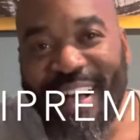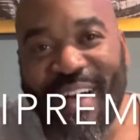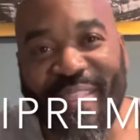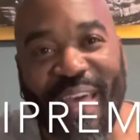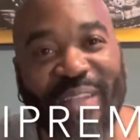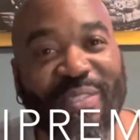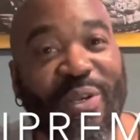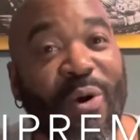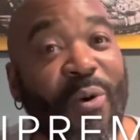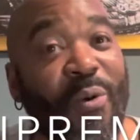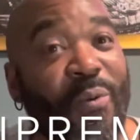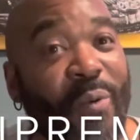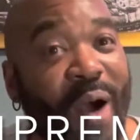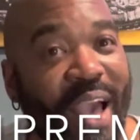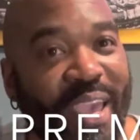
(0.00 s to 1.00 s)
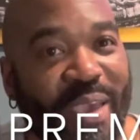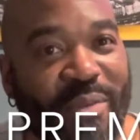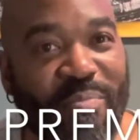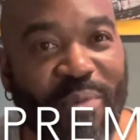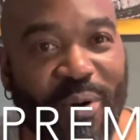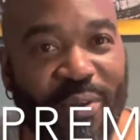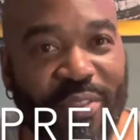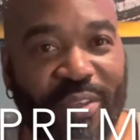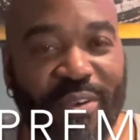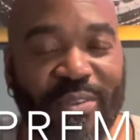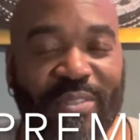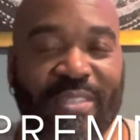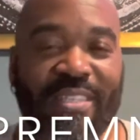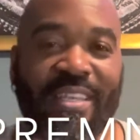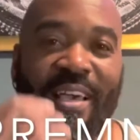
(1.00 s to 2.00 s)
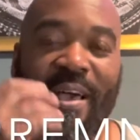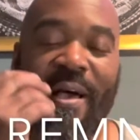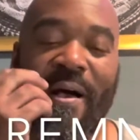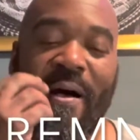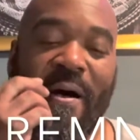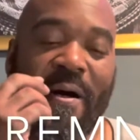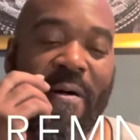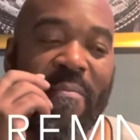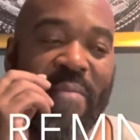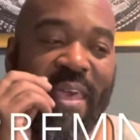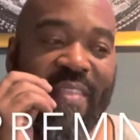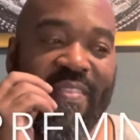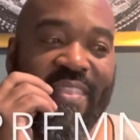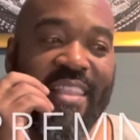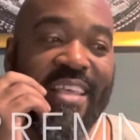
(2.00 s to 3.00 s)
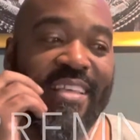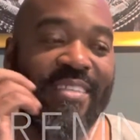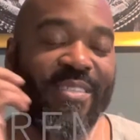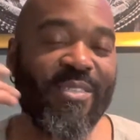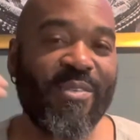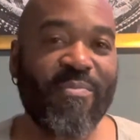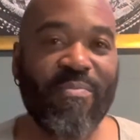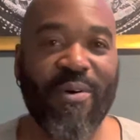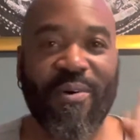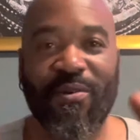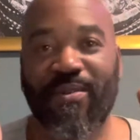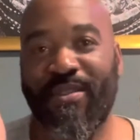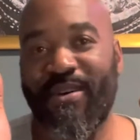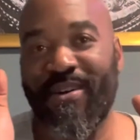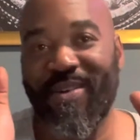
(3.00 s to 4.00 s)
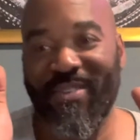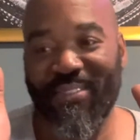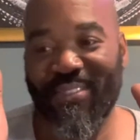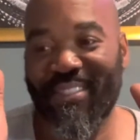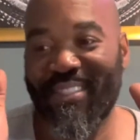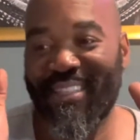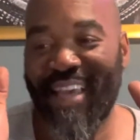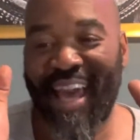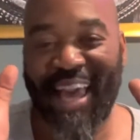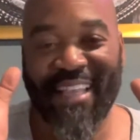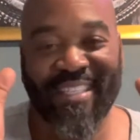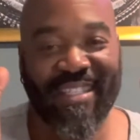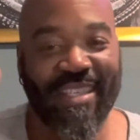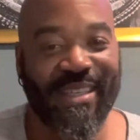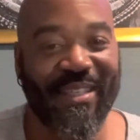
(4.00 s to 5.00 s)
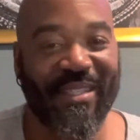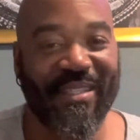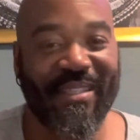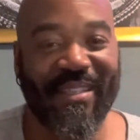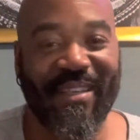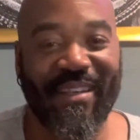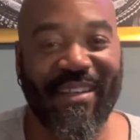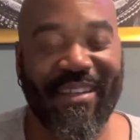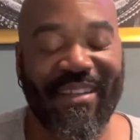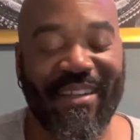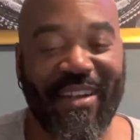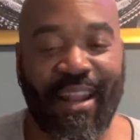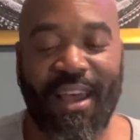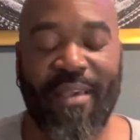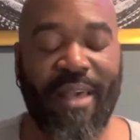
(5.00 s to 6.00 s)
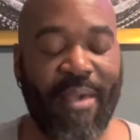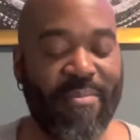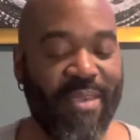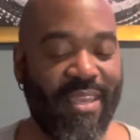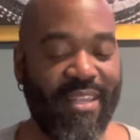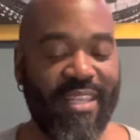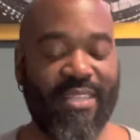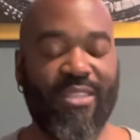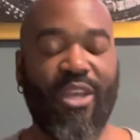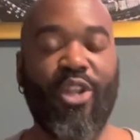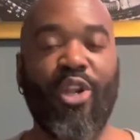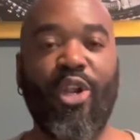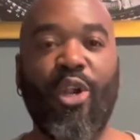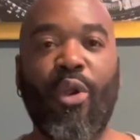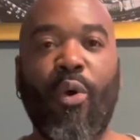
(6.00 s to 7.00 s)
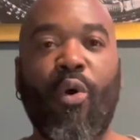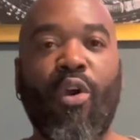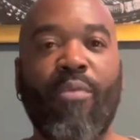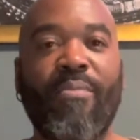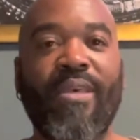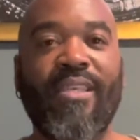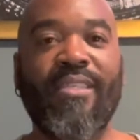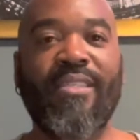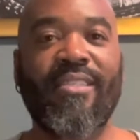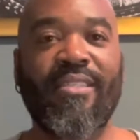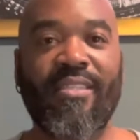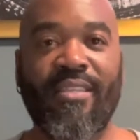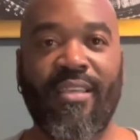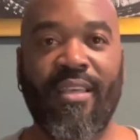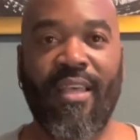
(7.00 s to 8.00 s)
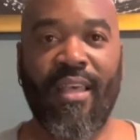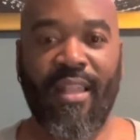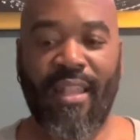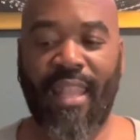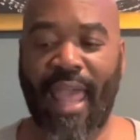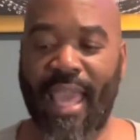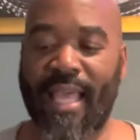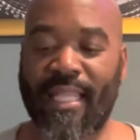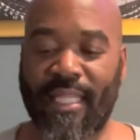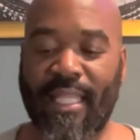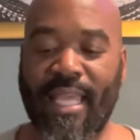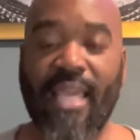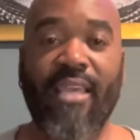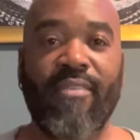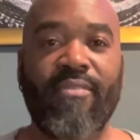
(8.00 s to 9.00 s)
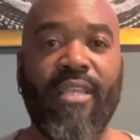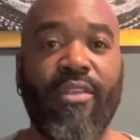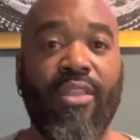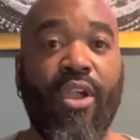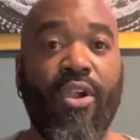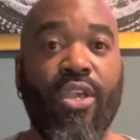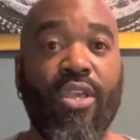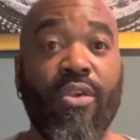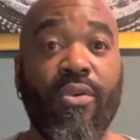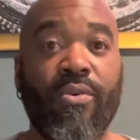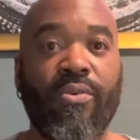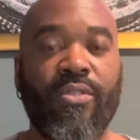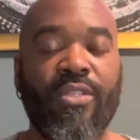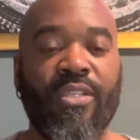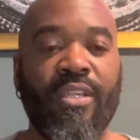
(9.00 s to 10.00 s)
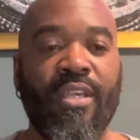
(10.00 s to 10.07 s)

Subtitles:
That is a Hawaiian pothos. And this pothos has these enormous leaves, they're huge.